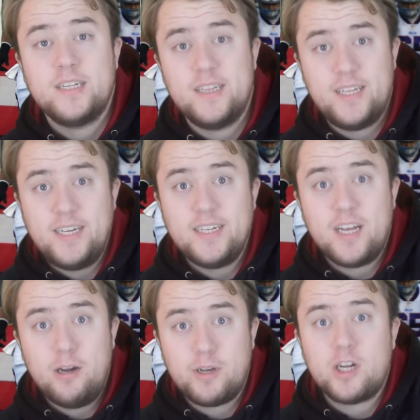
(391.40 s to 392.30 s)
This is
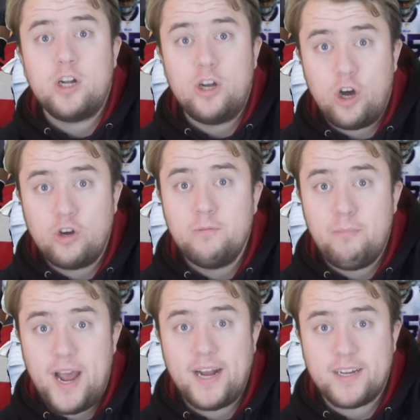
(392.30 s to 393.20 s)
gonna be a slow
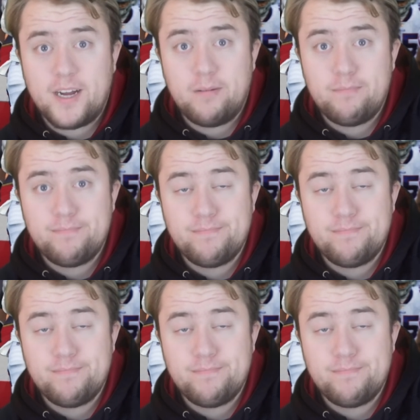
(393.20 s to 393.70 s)
matchup